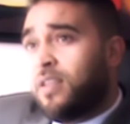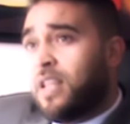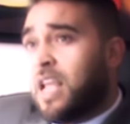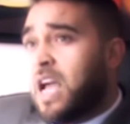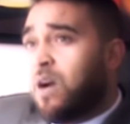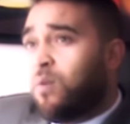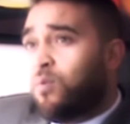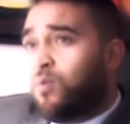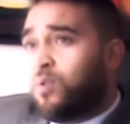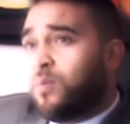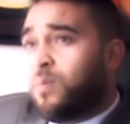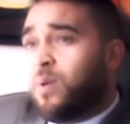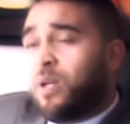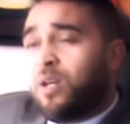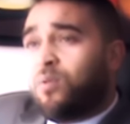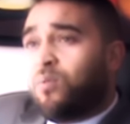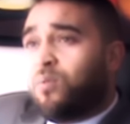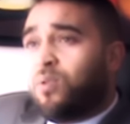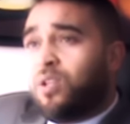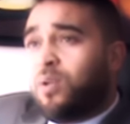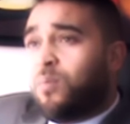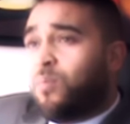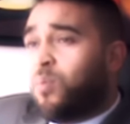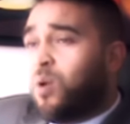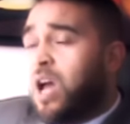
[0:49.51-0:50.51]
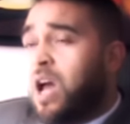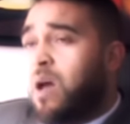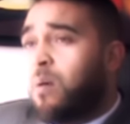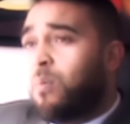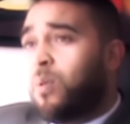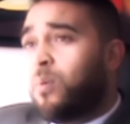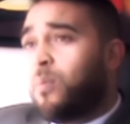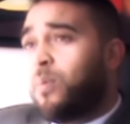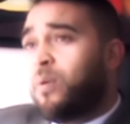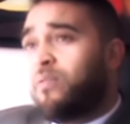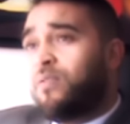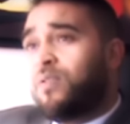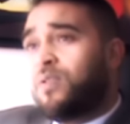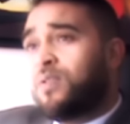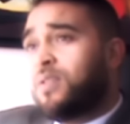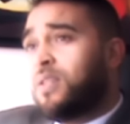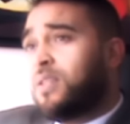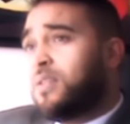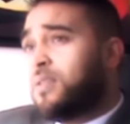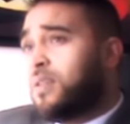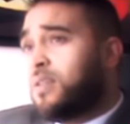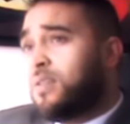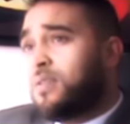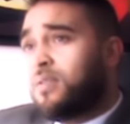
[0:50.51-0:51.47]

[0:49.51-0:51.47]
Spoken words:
That was my only problem ever since